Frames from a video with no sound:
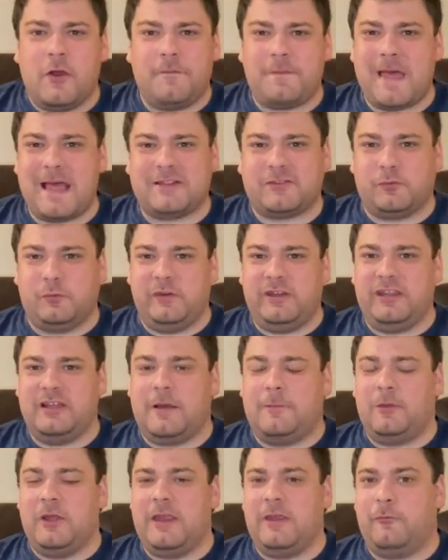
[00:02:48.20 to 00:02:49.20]
if that's a
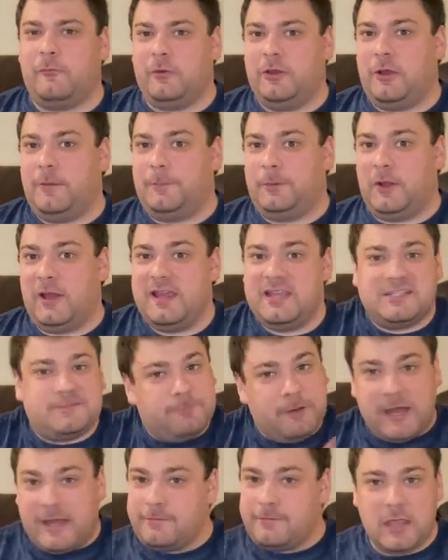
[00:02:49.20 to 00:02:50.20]
real place,
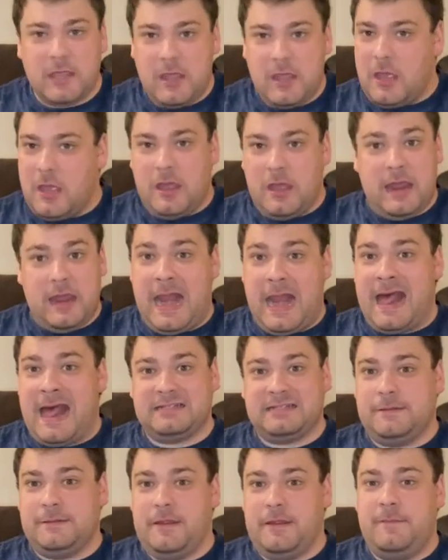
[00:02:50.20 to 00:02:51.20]
but it
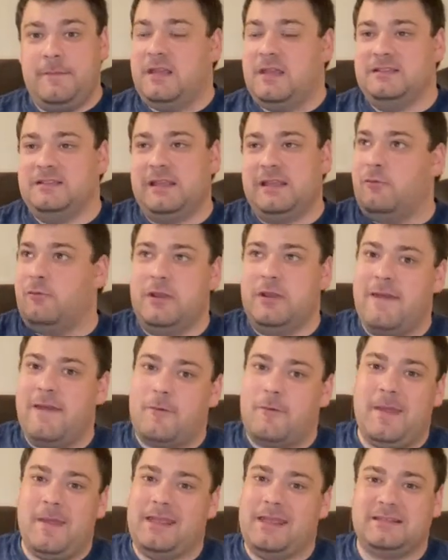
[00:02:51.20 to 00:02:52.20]
has to be, because they would
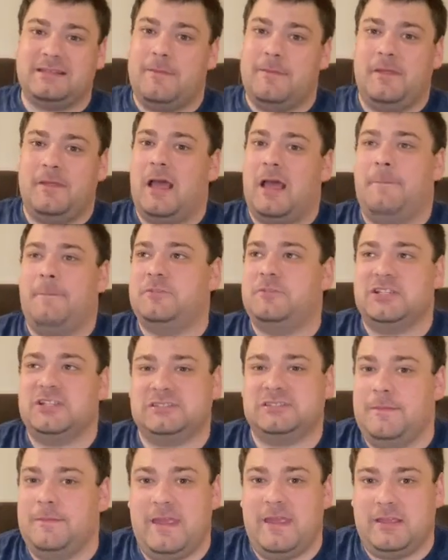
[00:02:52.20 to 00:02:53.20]
never make something up
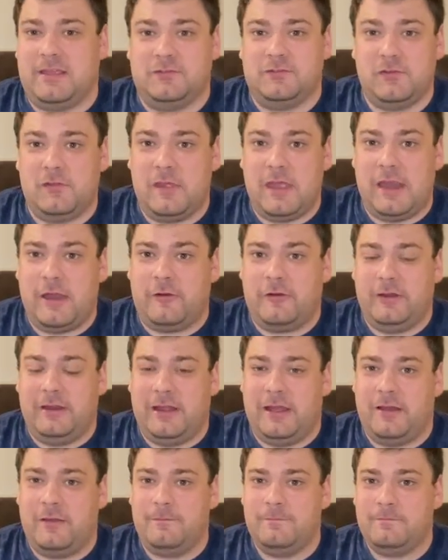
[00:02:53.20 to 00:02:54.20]
just to make an
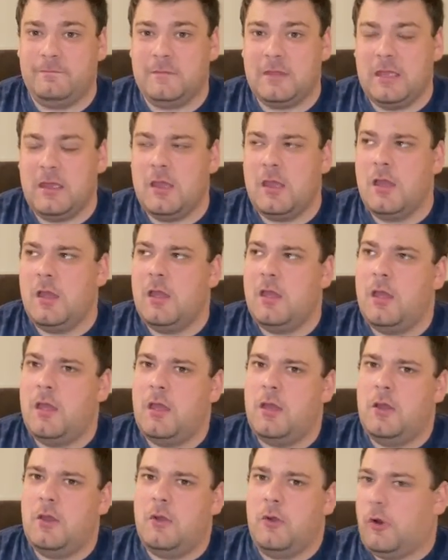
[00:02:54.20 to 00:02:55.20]
area.
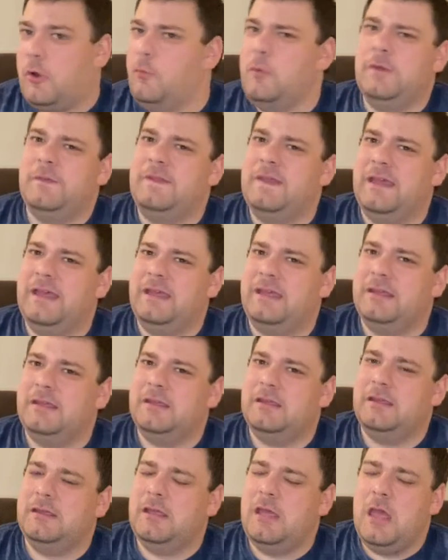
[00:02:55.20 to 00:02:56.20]
Or would they?
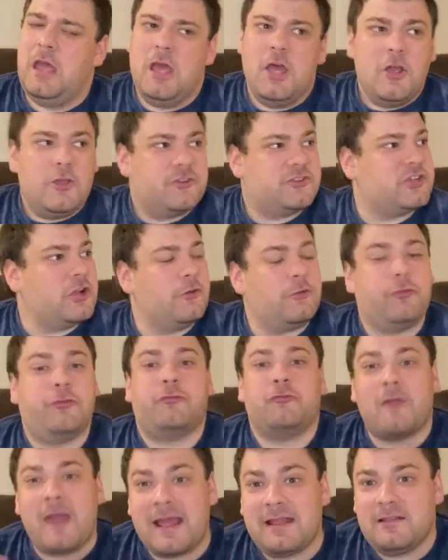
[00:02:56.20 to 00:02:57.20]
So
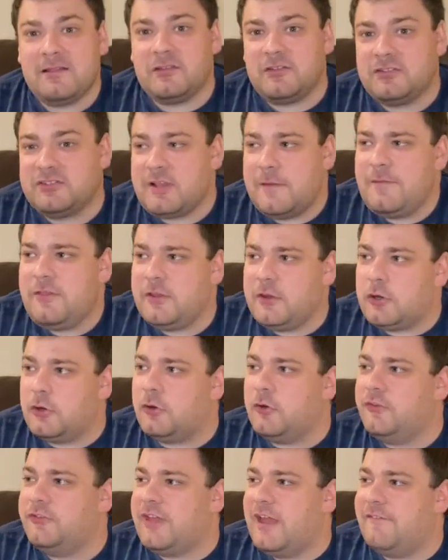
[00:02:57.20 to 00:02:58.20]
some of the
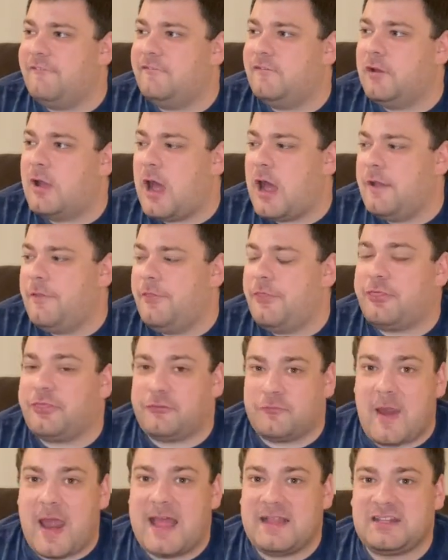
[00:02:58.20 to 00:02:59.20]
girls have gotten
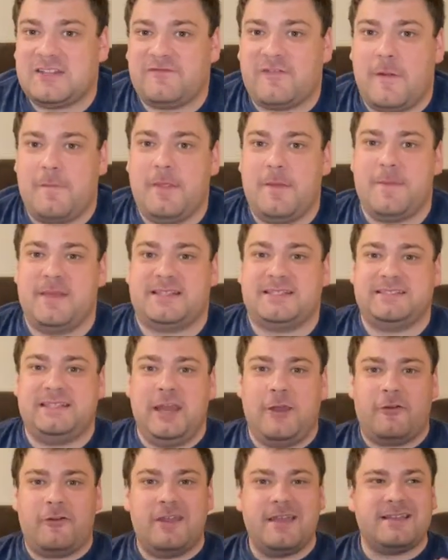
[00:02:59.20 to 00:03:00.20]
threats from the
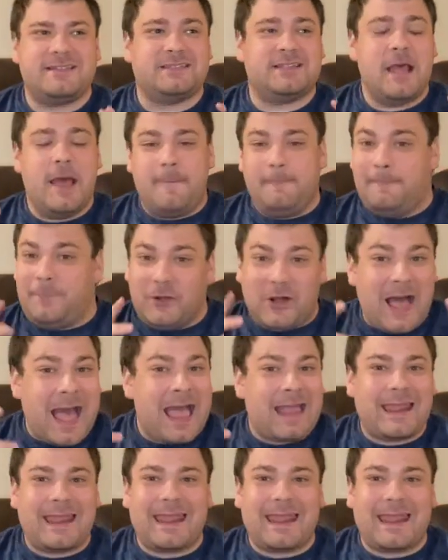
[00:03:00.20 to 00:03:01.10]
mysterious black